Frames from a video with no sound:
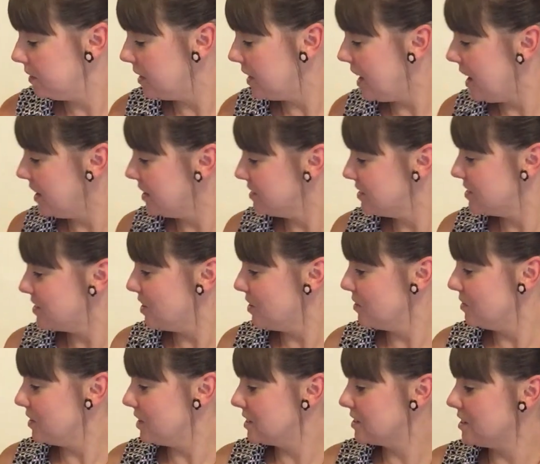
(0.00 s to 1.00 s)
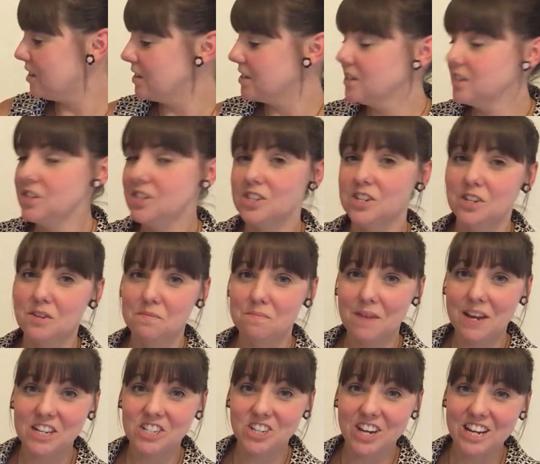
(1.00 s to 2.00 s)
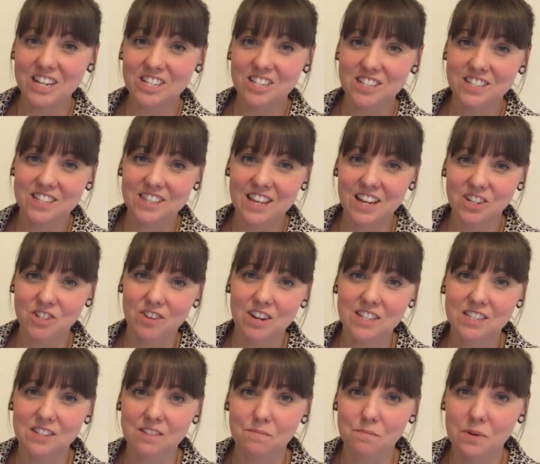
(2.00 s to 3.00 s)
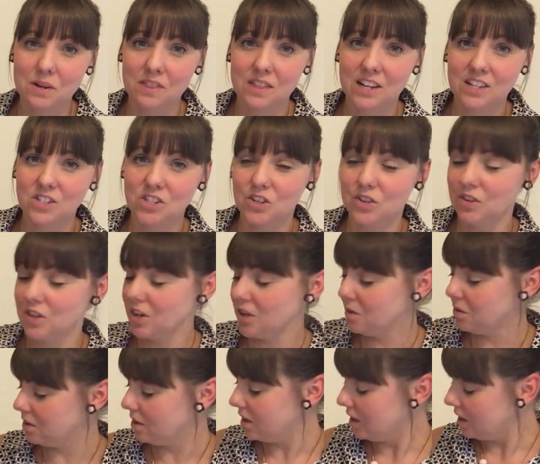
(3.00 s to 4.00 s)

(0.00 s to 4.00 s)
Yeah, so excited to make changes to that dress and bring that to you